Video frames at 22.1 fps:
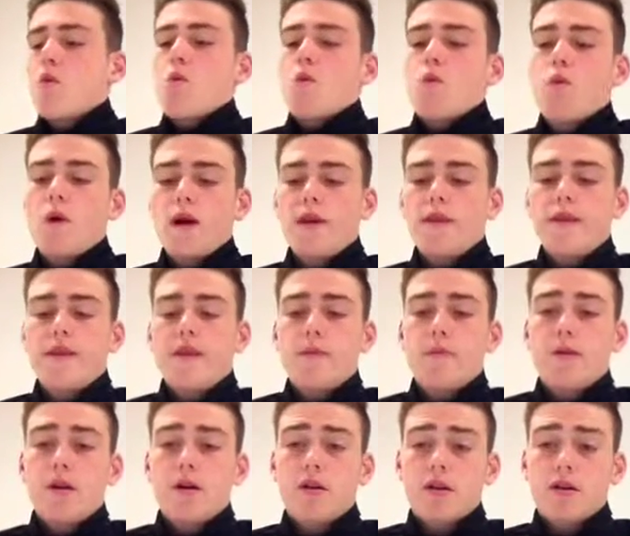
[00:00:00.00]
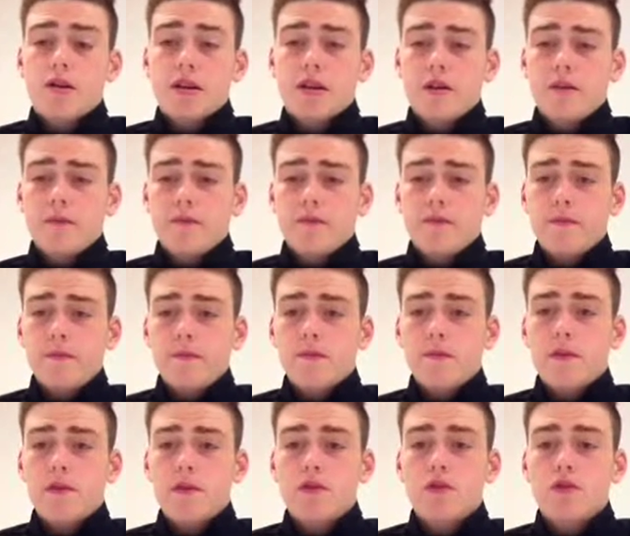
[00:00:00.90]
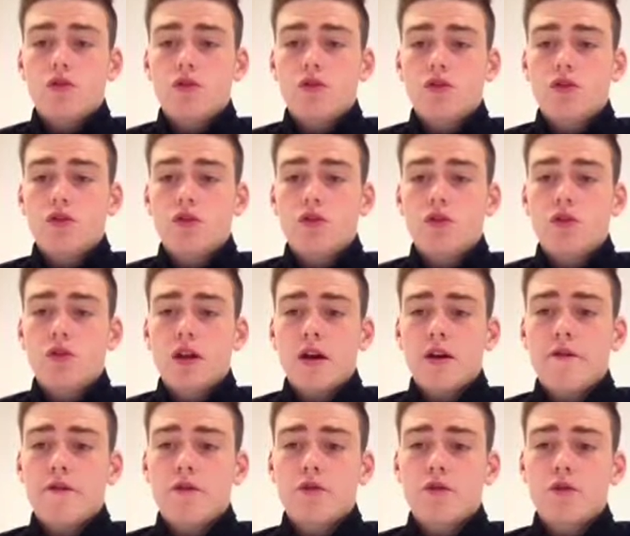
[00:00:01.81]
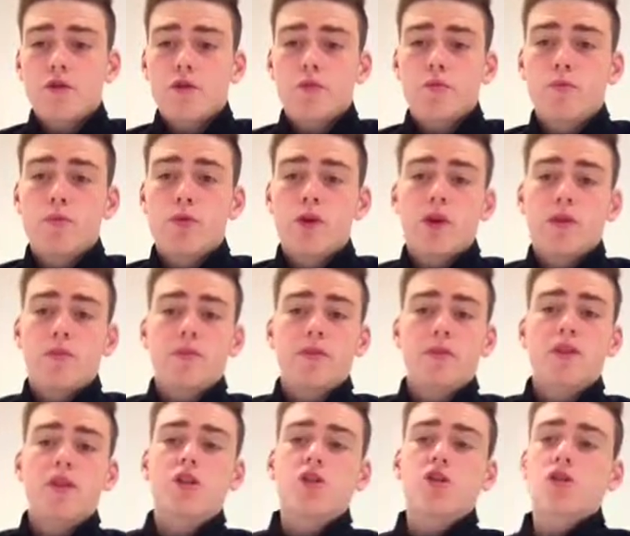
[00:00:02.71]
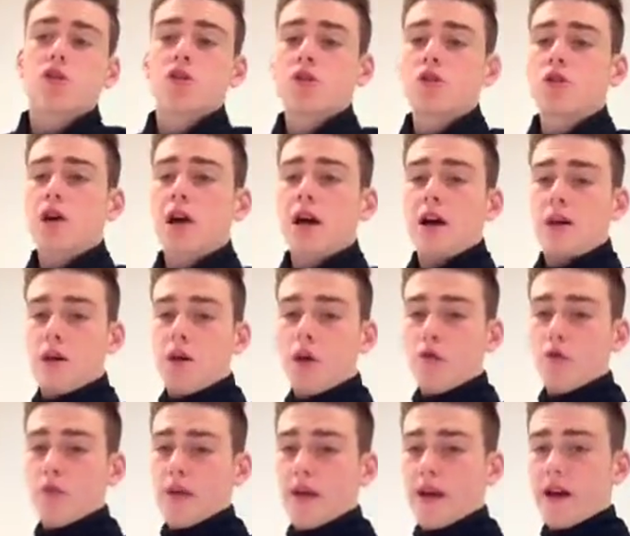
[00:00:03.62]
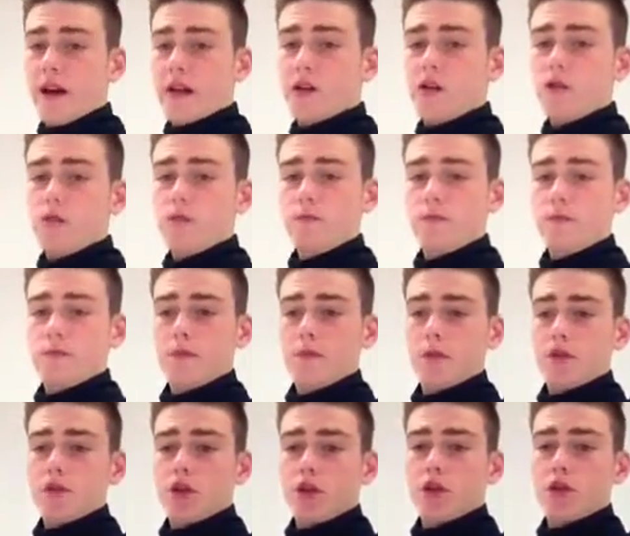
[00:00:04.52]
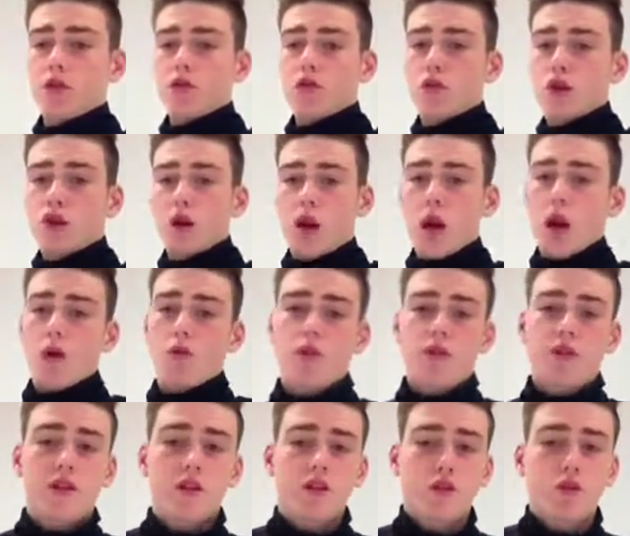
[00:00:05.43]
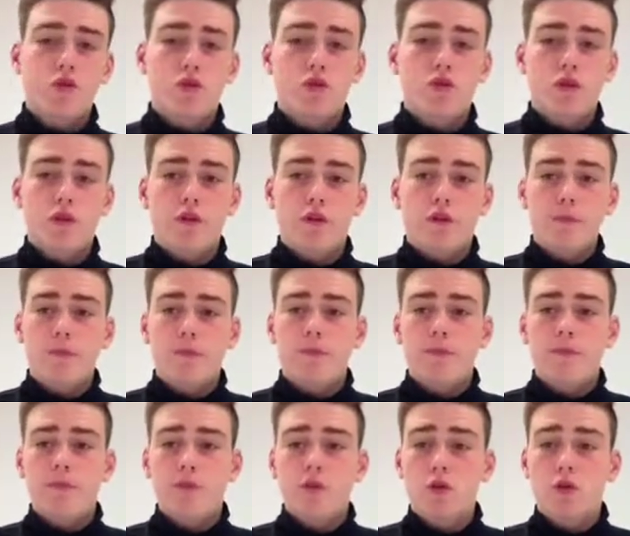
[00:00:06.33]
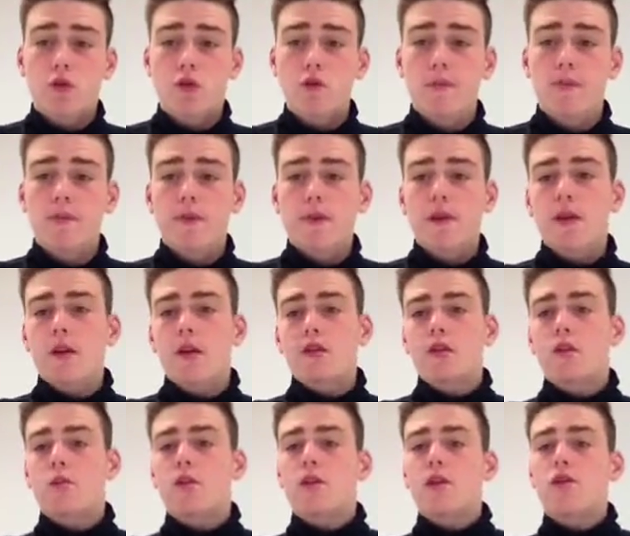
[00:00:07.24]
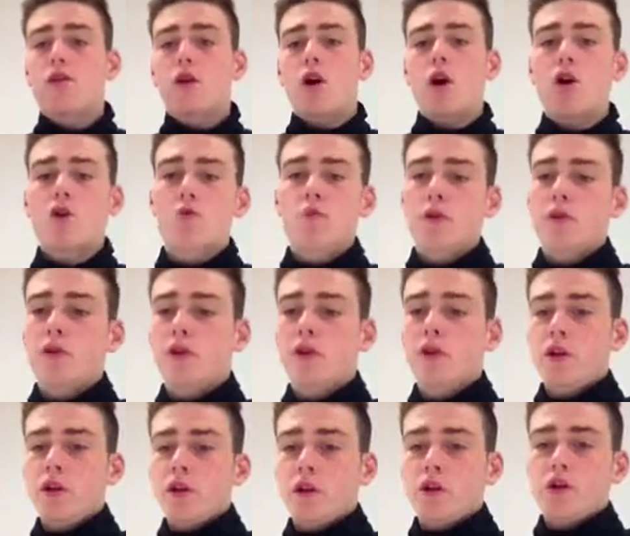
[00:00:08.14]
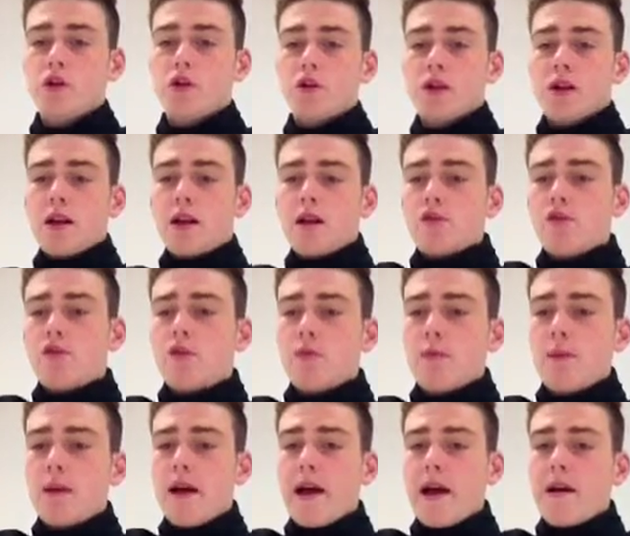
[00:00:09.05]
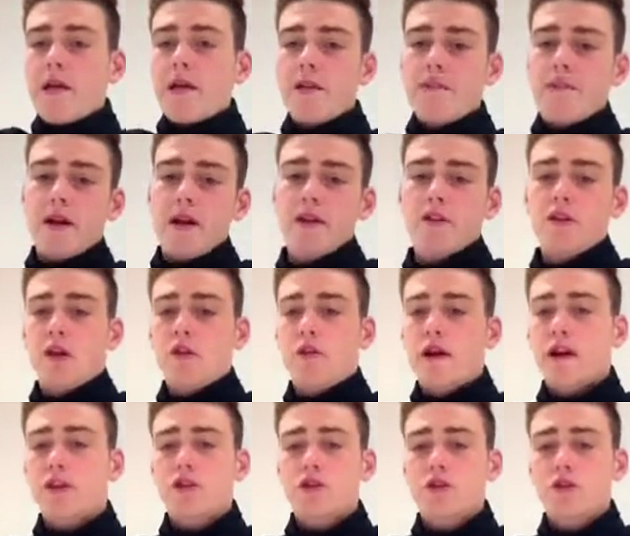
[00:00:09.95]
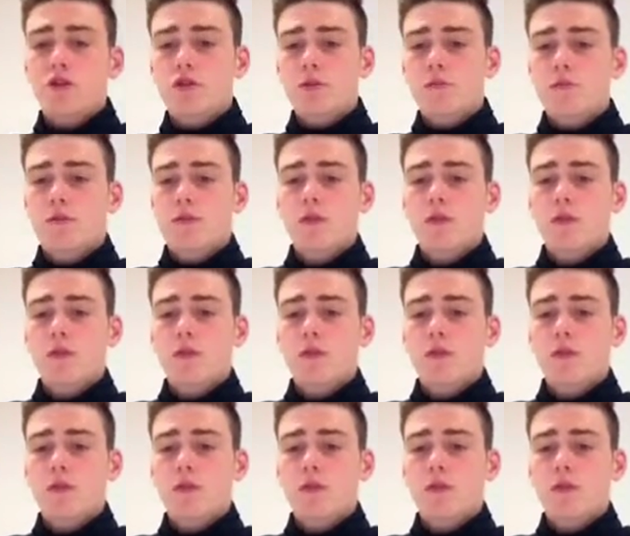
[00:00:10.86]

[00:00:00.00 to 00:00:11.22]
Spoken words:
When passing, you should have your body position at an open angle so that you're not closed in a corner of the court. So when you're open, it allows you to play out in many directions.